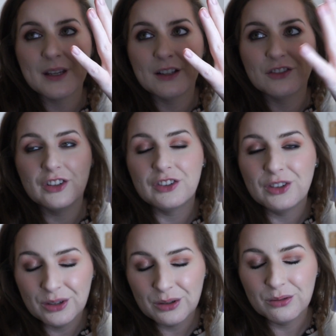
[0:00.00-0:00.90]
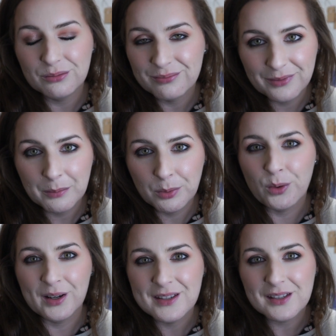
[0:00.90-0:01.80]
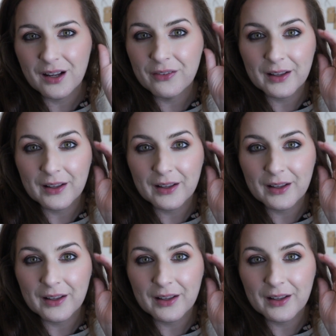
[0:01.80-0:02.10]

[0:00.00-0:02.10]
and just, you know, the boring stuff.